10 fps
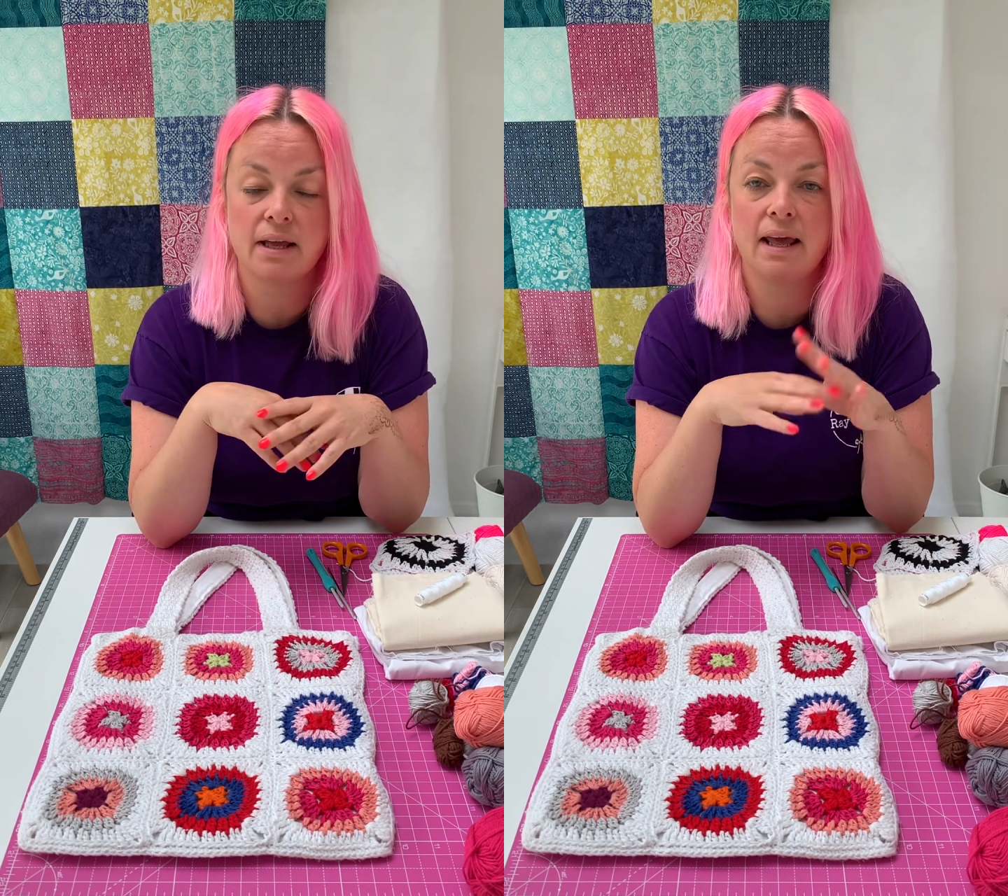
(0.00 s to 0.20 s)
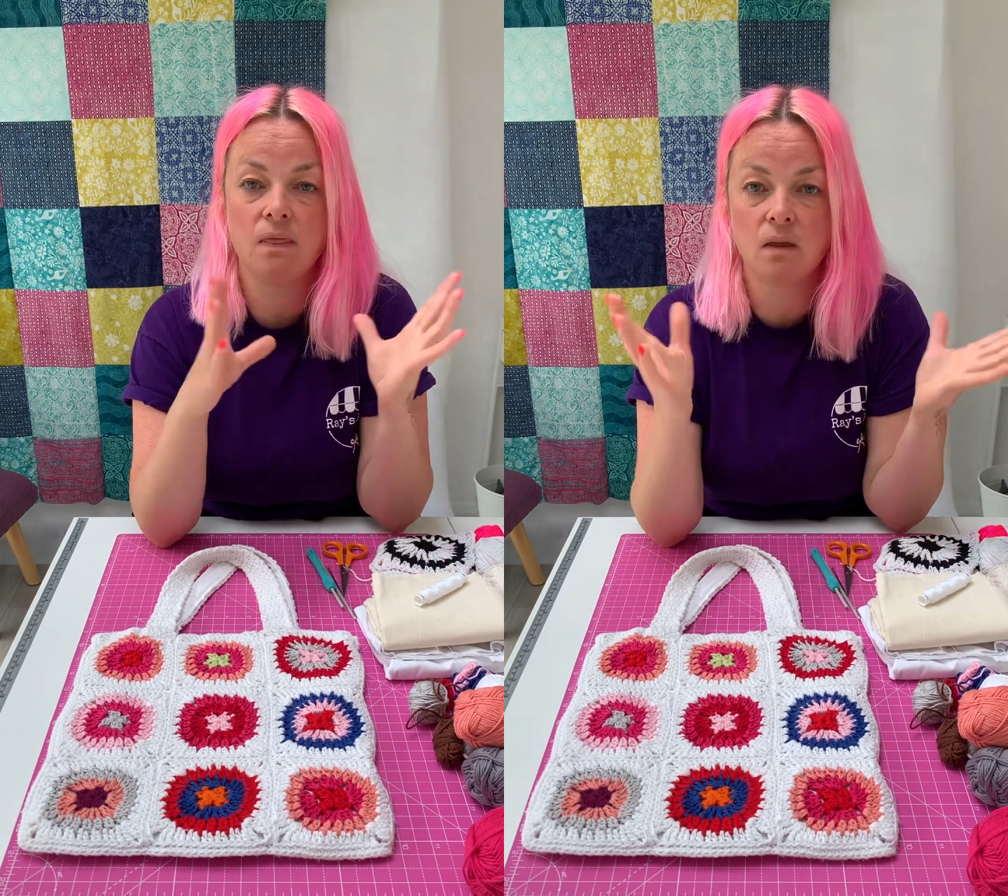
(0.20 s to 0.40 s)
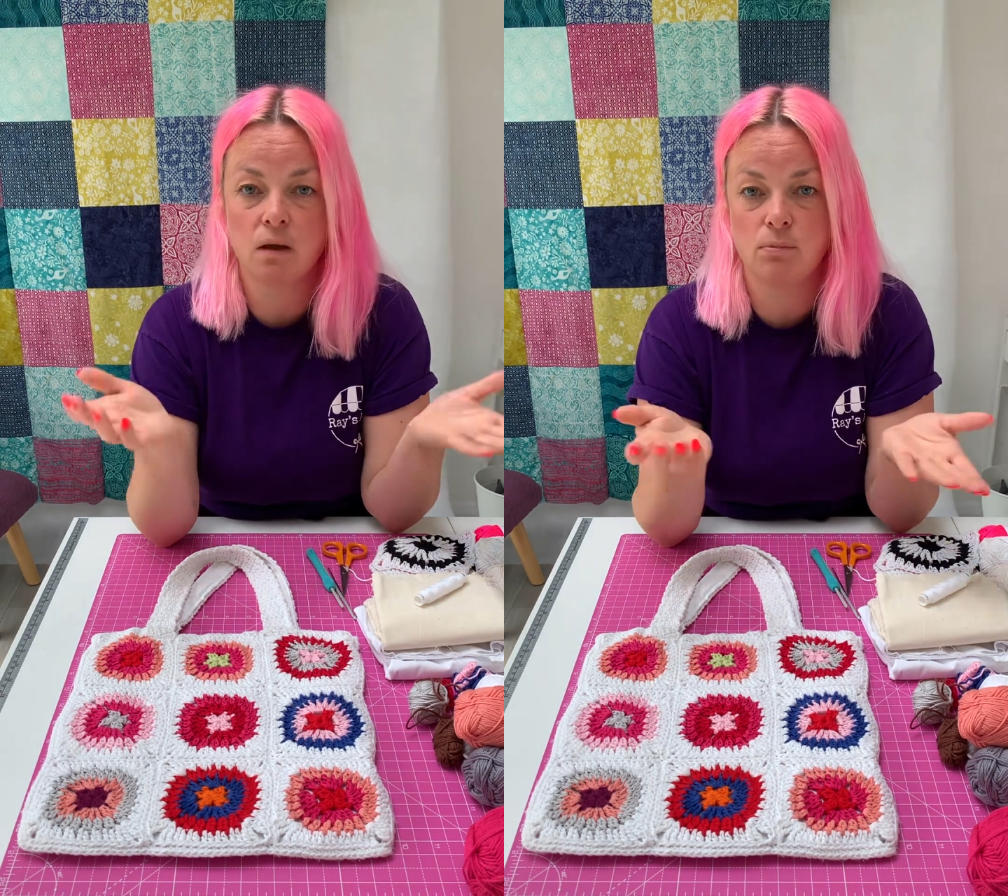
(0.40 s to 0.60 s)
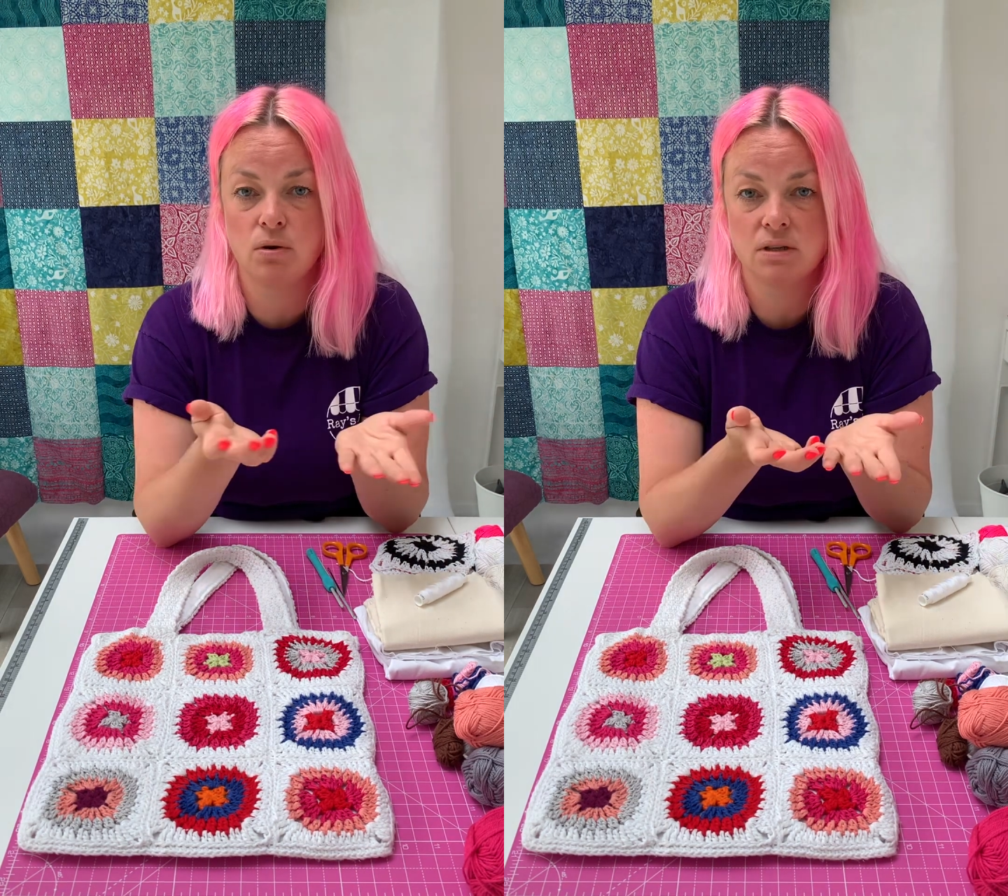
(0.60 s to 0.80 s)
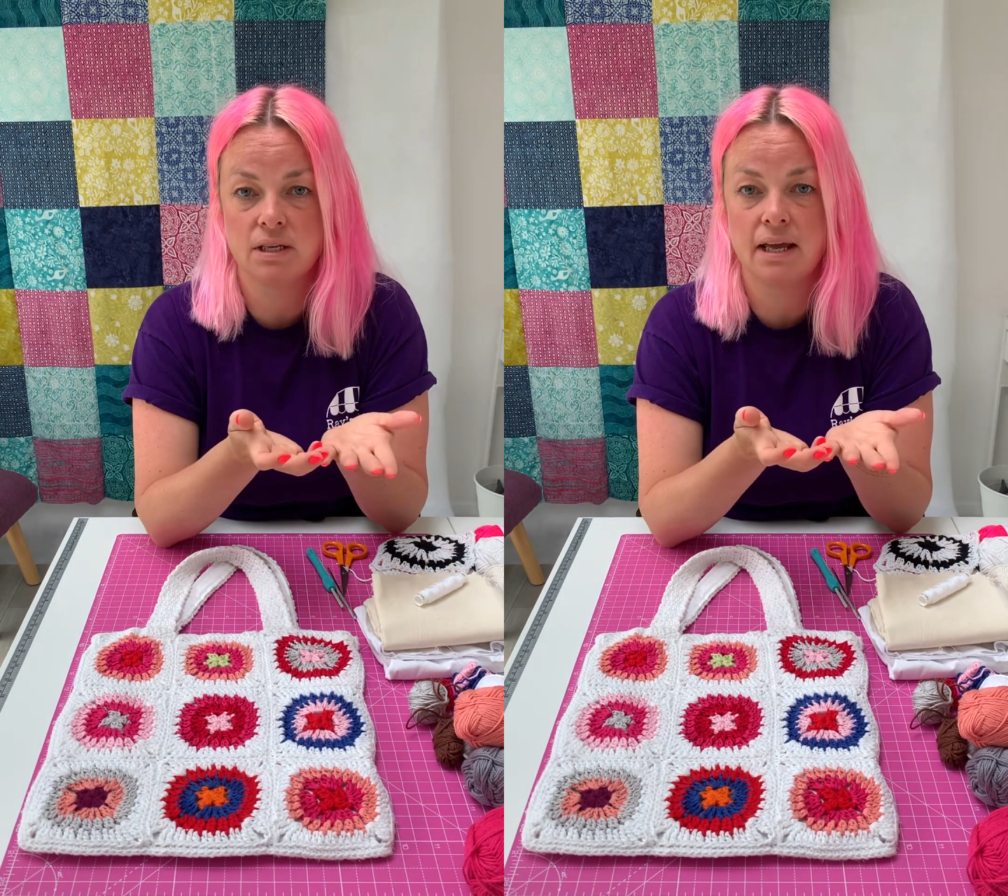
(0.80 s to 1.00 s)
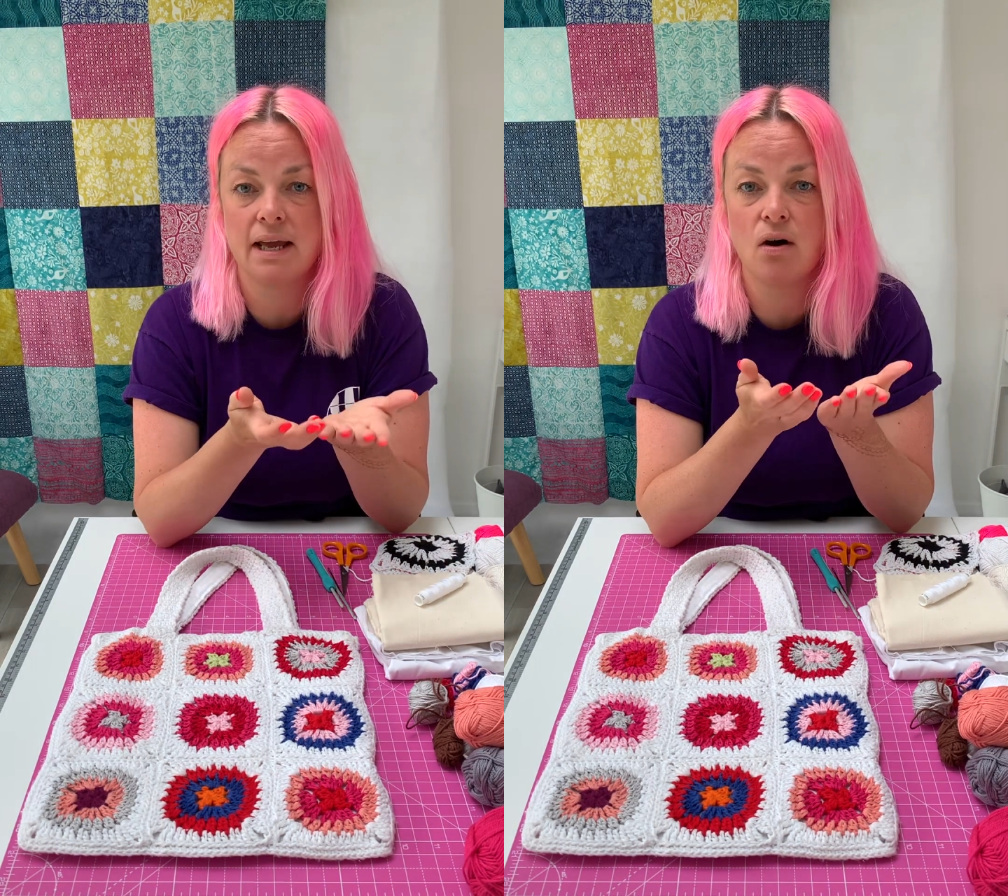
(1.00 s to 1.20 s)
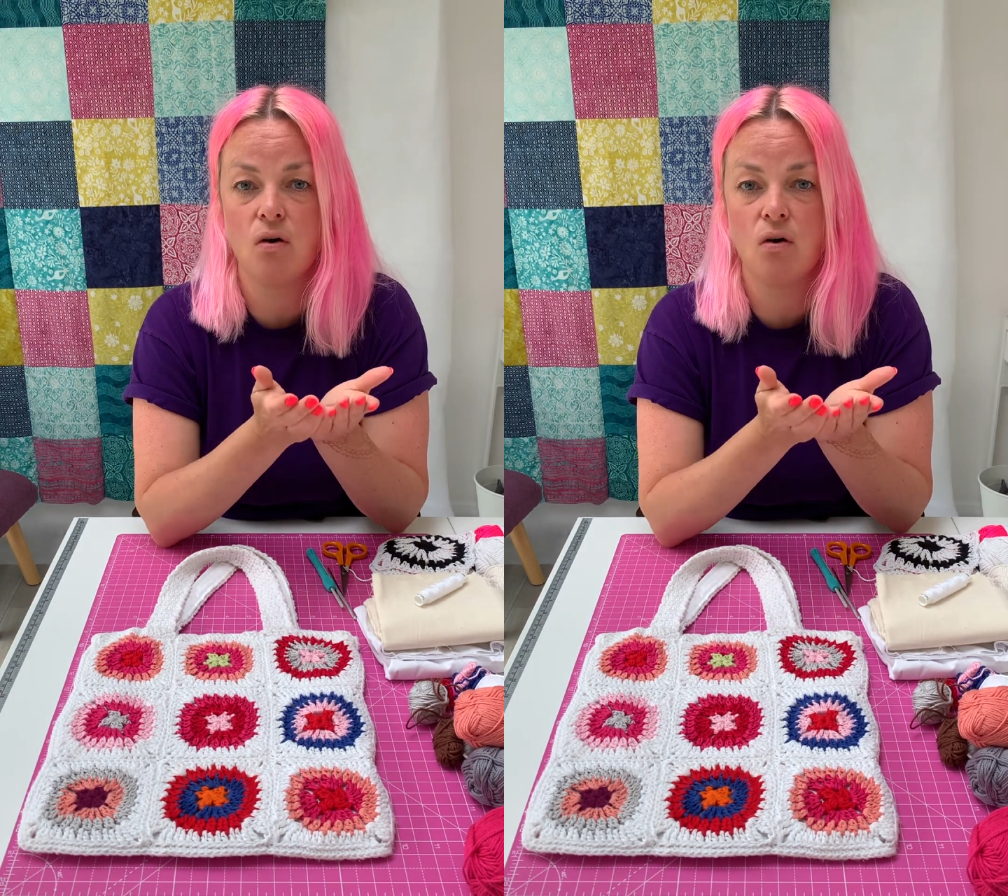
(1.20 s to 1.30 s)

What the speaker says: in the community